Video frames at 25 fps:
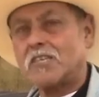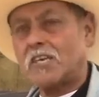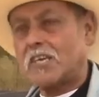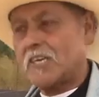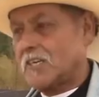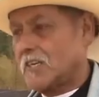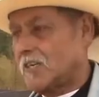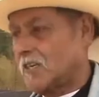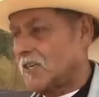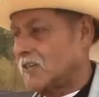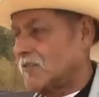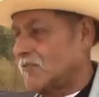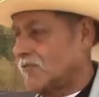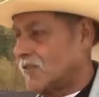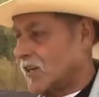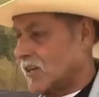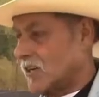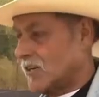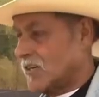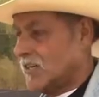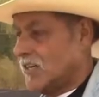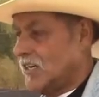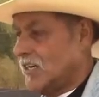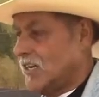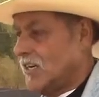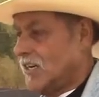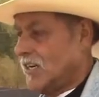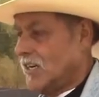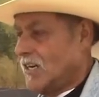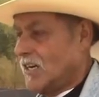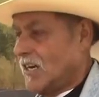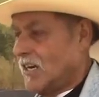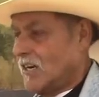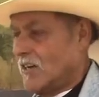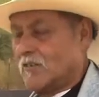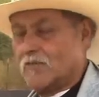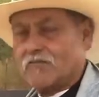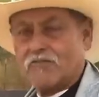taking care of our,
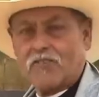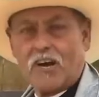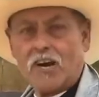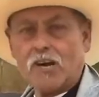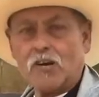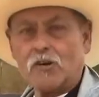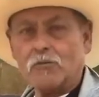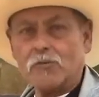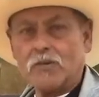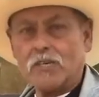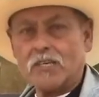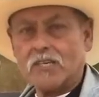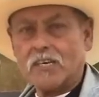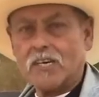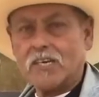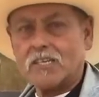our environment.